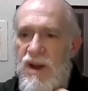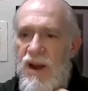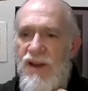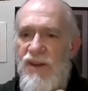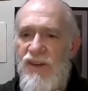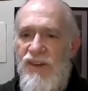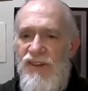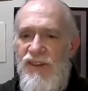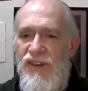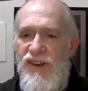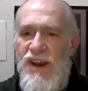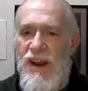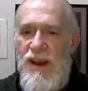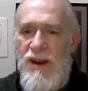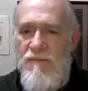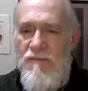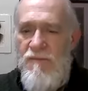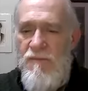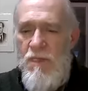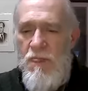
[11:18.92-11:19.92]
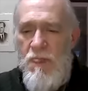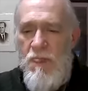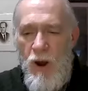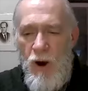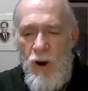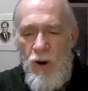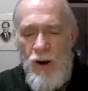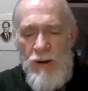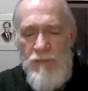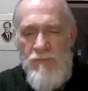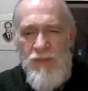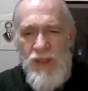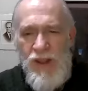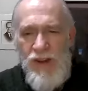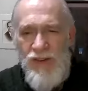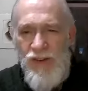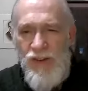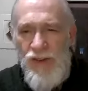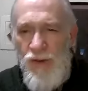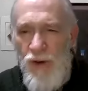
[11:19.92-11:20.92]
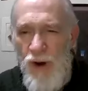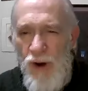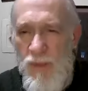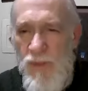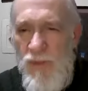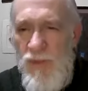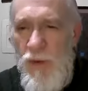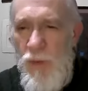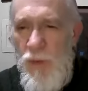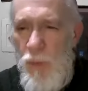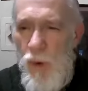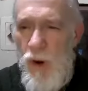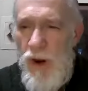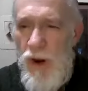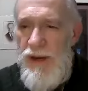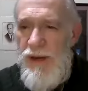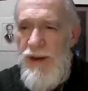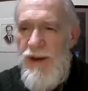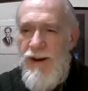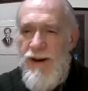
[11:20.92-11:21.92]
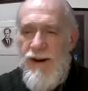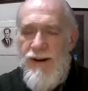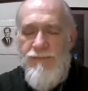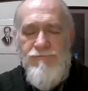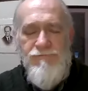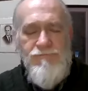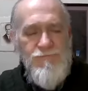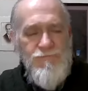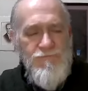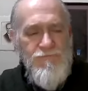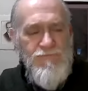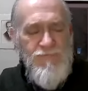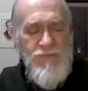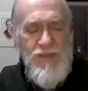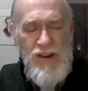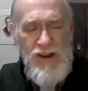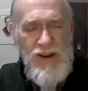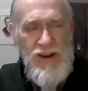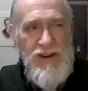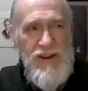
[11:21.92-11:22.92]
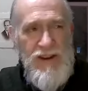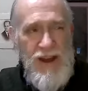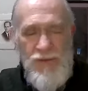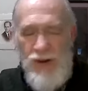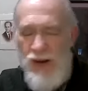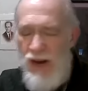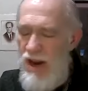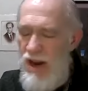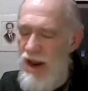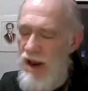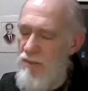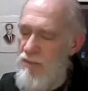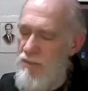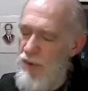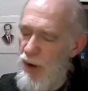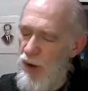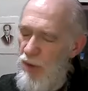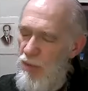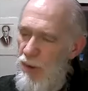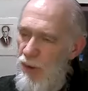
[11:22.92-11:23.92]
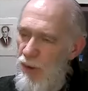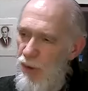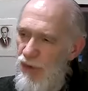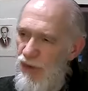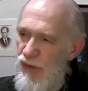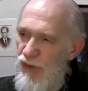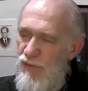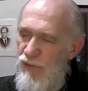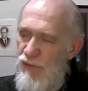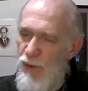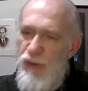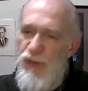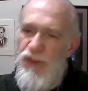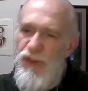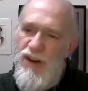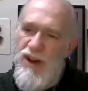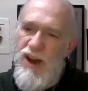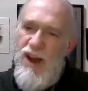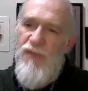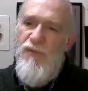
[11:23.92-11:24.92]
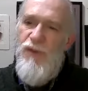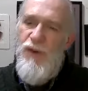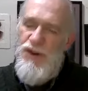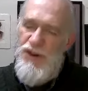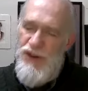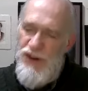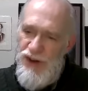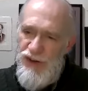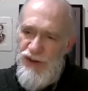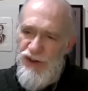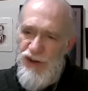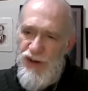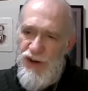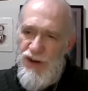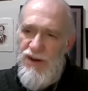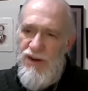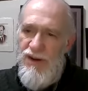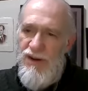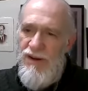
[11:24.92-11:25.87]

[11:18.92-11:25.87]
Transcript: I see. All right. Describe, if you would, uh, Devin and Mirabelle's first confrontation?